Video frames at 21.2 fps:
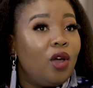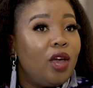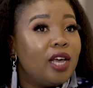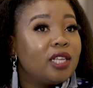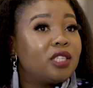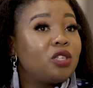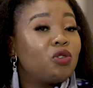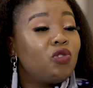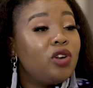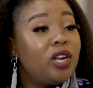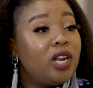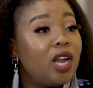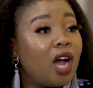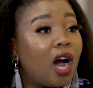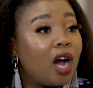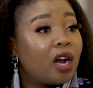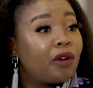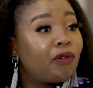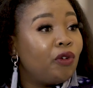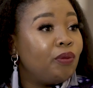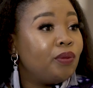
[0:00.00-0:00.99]
it's really
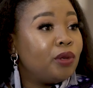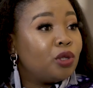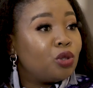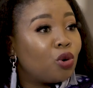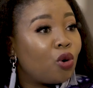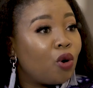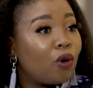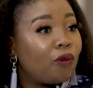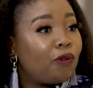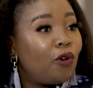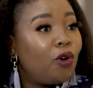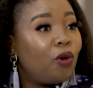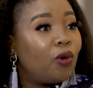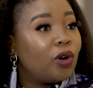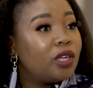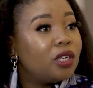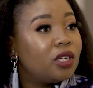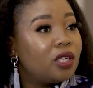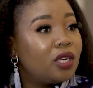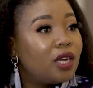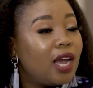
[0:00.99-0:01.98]
hard for me to go
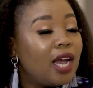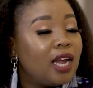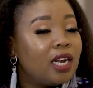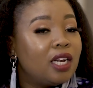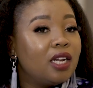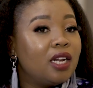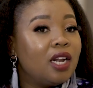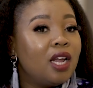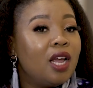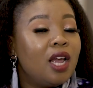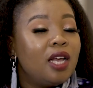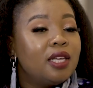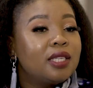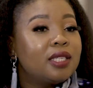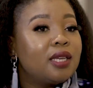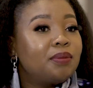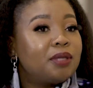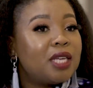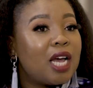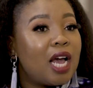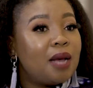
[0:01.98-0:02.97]
forward. And then
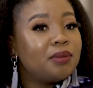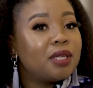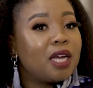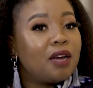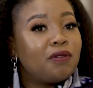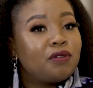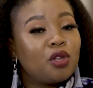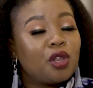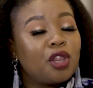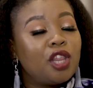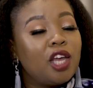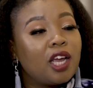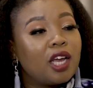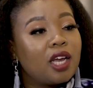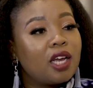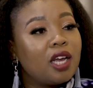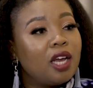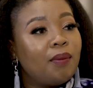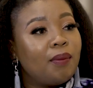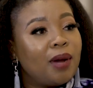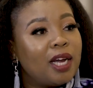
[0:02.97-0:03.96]
sometimes I have to
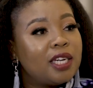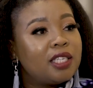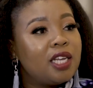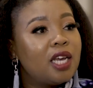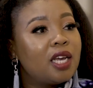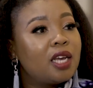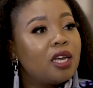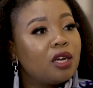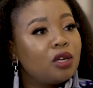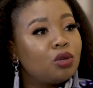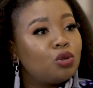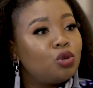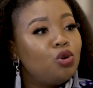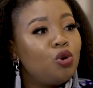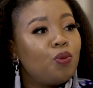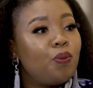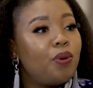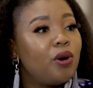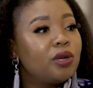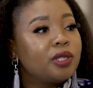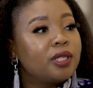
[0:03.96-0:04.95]
think, am I taking it
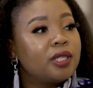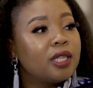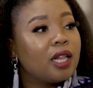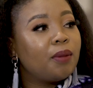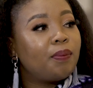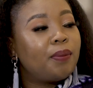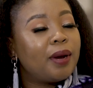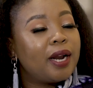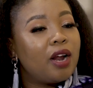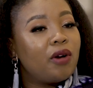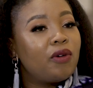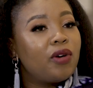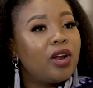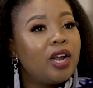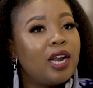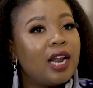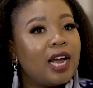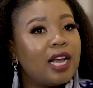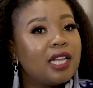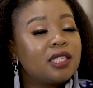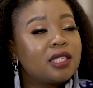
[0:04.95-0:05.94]
too personal? But I
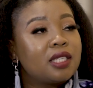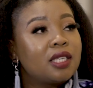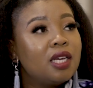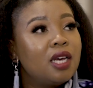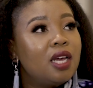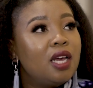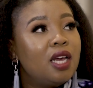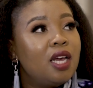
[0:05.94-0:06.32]
realize,